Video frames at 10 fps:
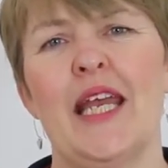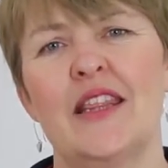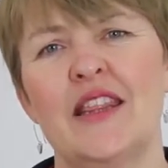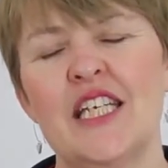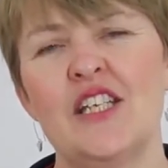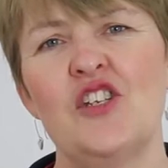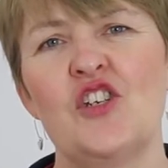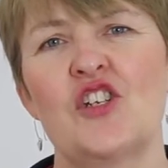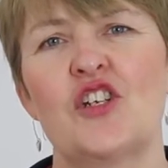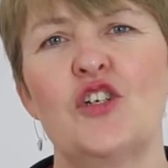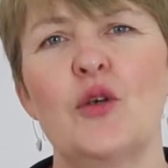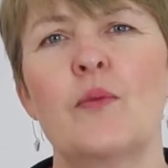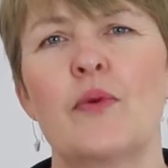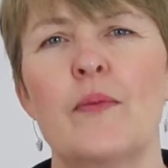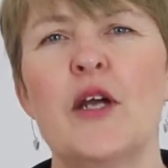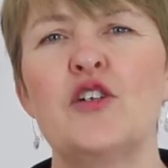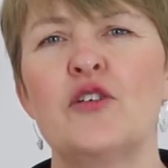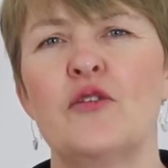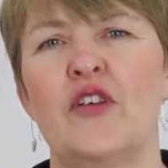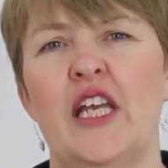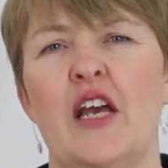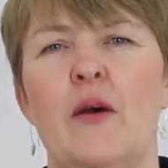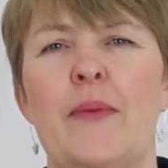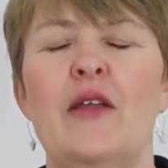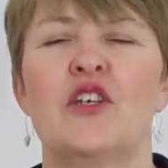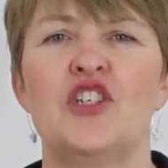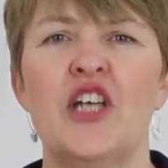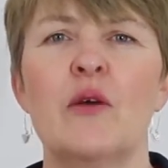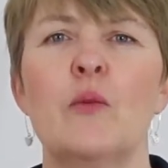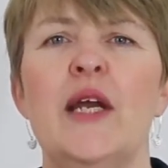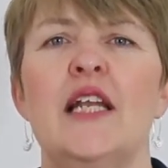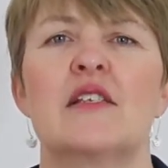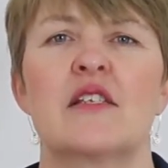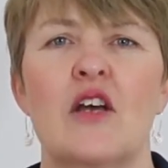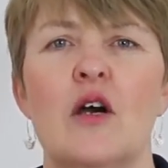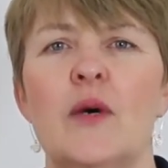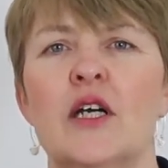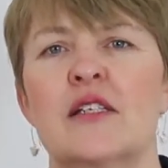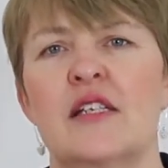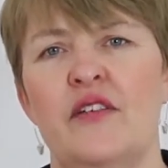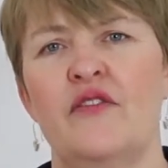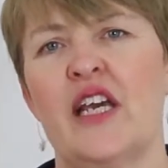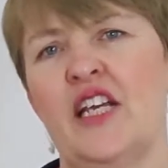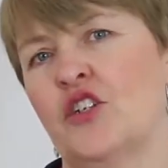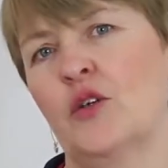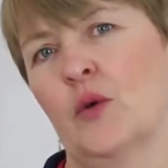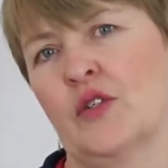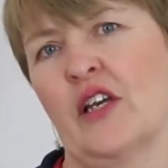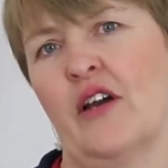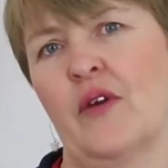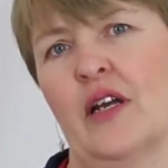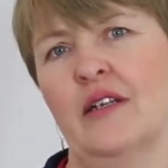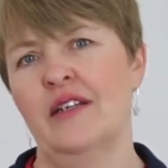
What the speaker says: and this is just a short promotional video about the Sharon Wheeler's ScarWork certification course that I ran.